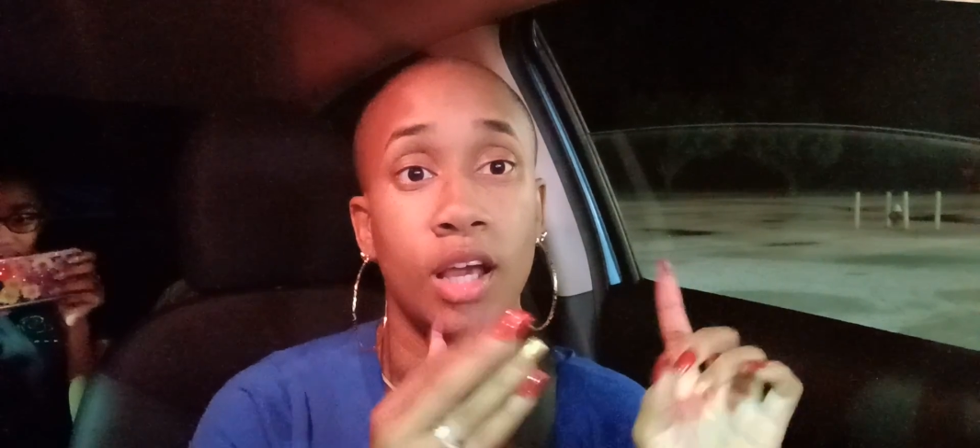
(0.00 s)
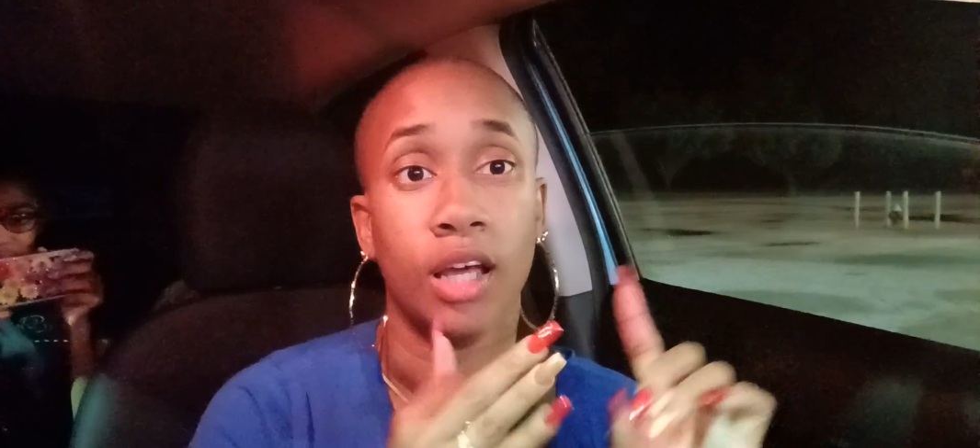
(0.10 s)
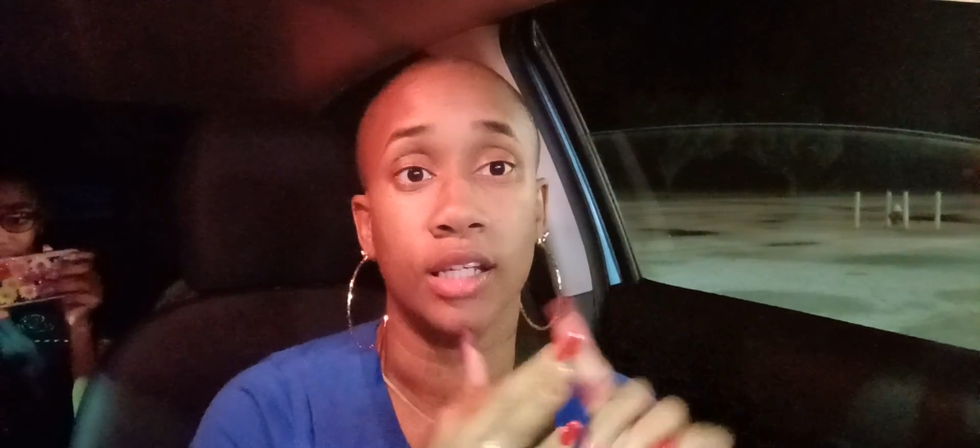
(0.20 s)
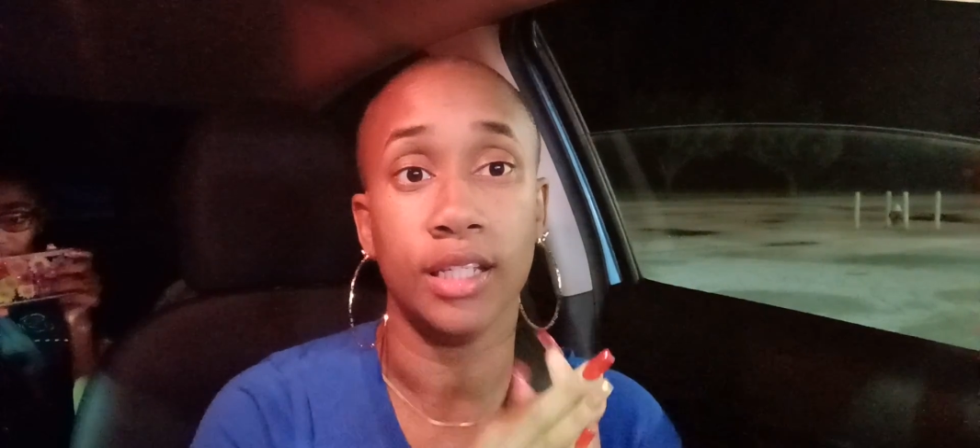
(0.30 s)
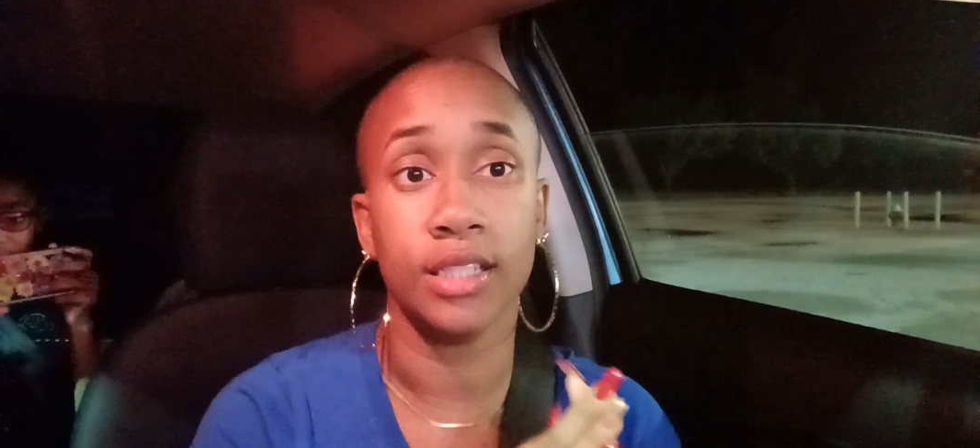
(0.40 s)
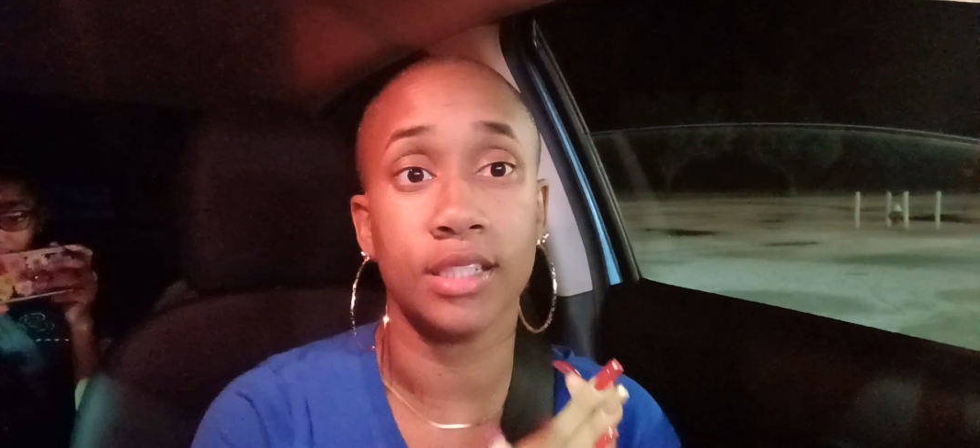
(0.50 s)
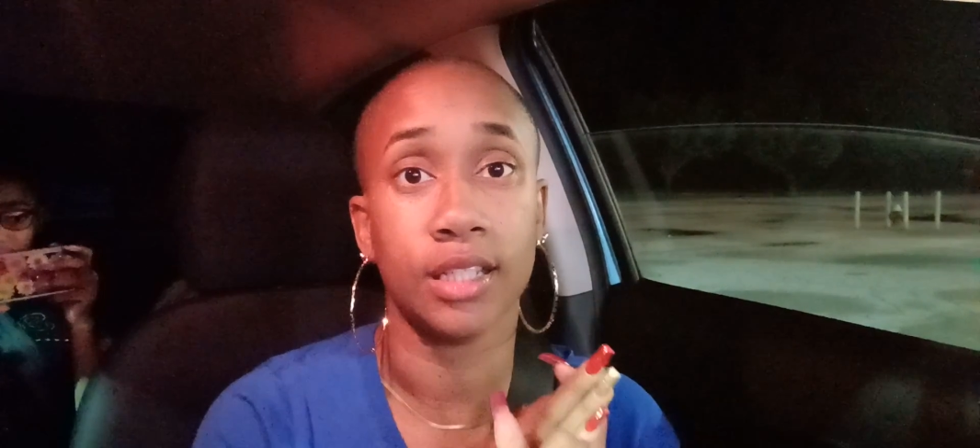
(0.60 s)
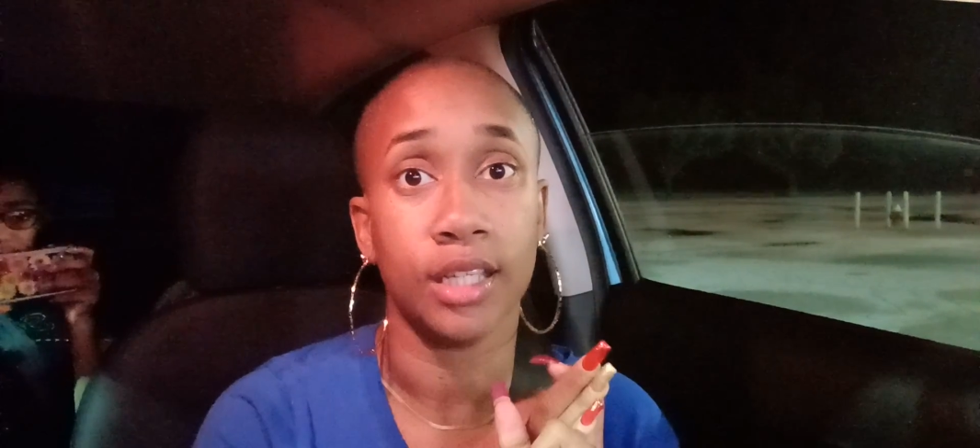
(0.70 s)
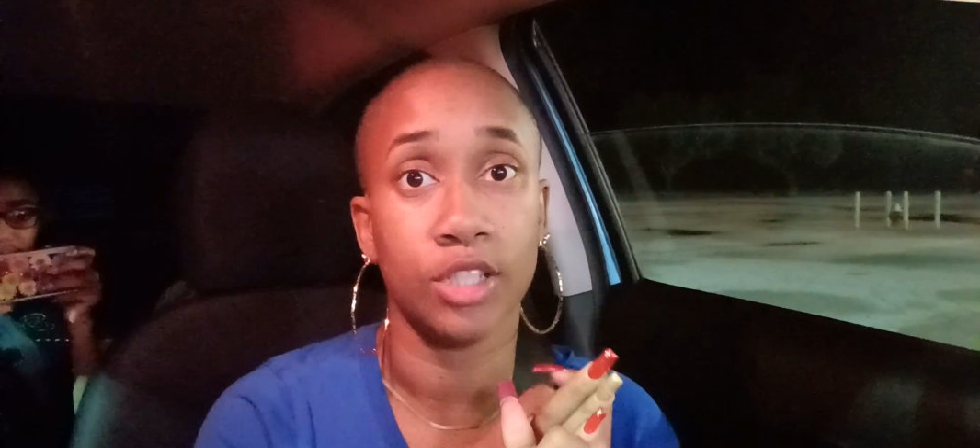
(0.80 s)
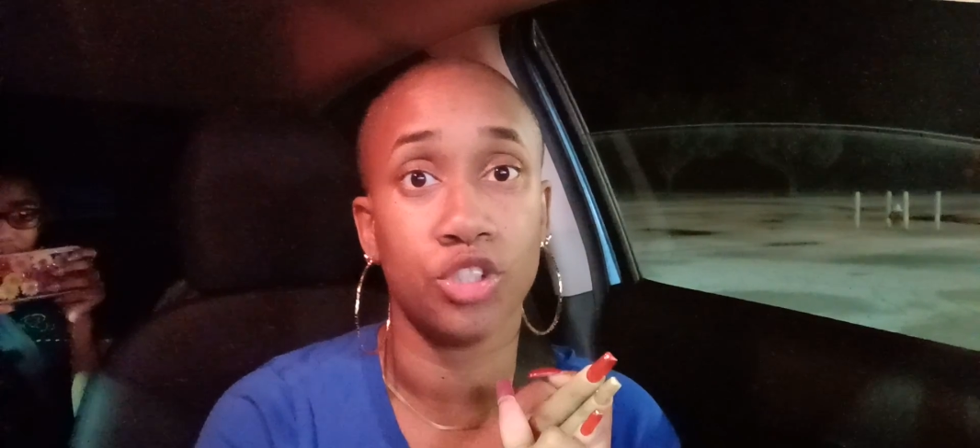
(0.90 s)
at least
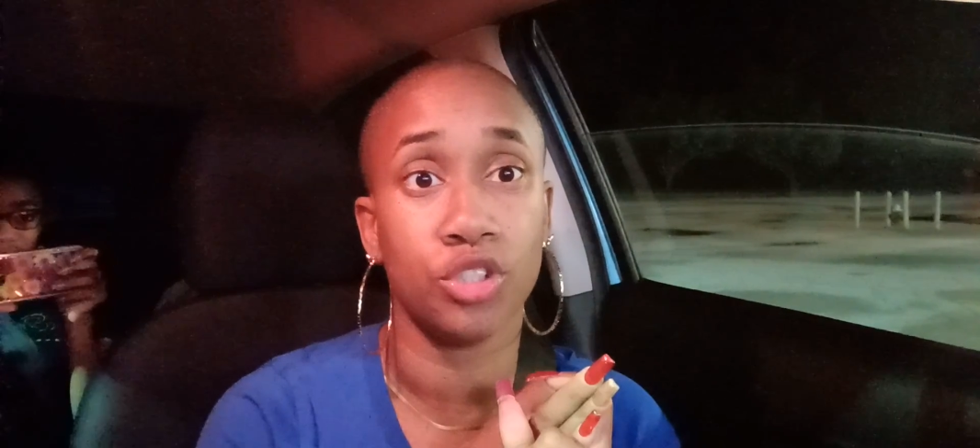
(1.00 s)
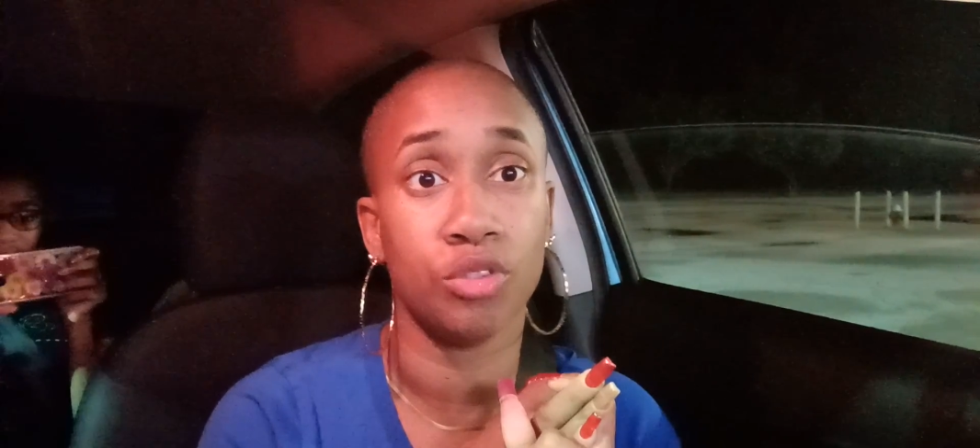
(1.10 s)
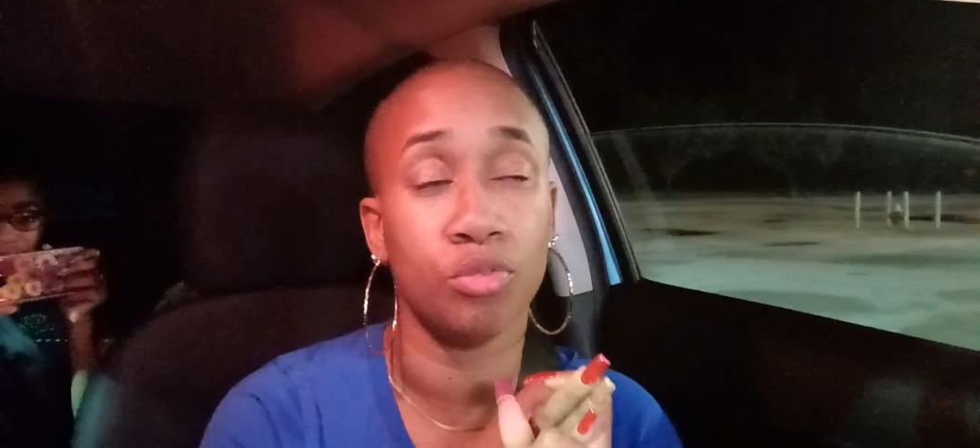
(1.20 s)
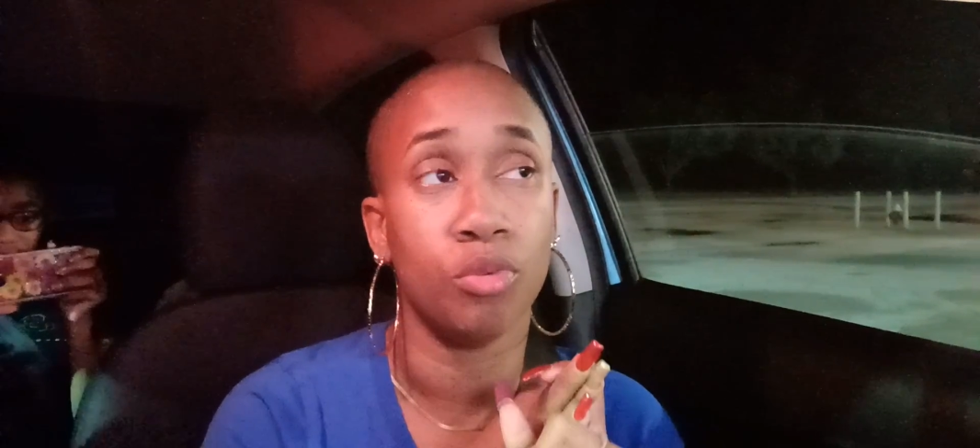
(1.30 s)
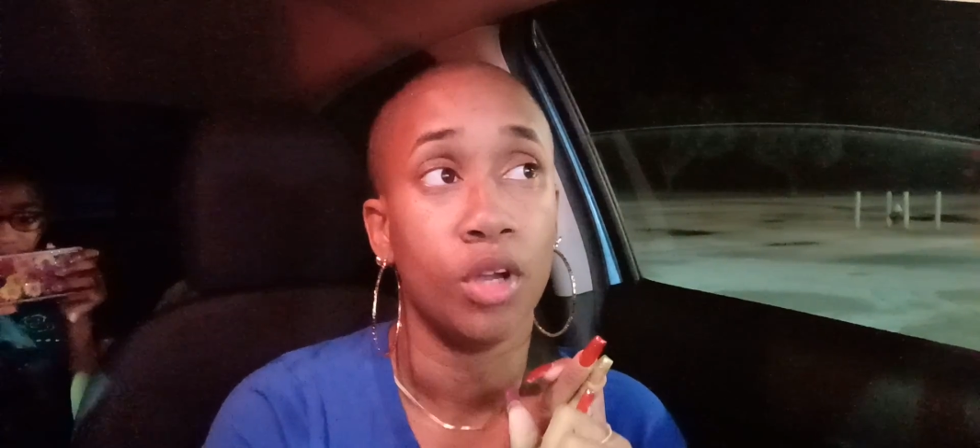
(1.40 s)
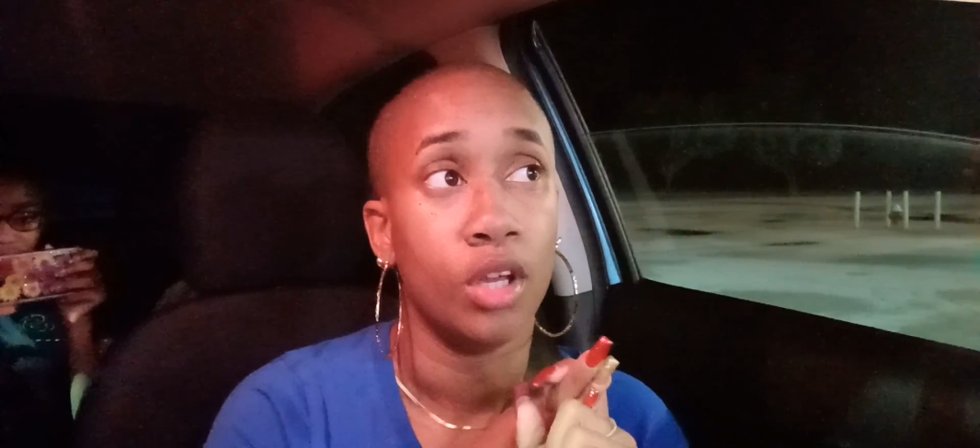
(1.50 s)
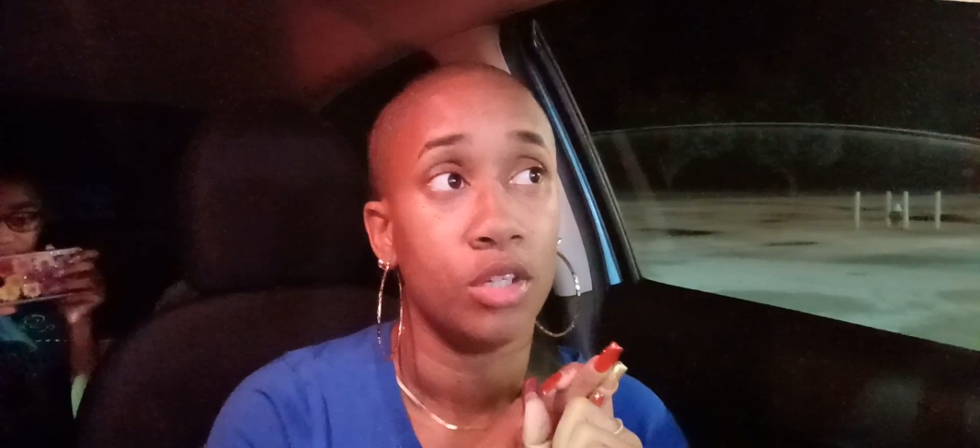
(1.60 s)
to get you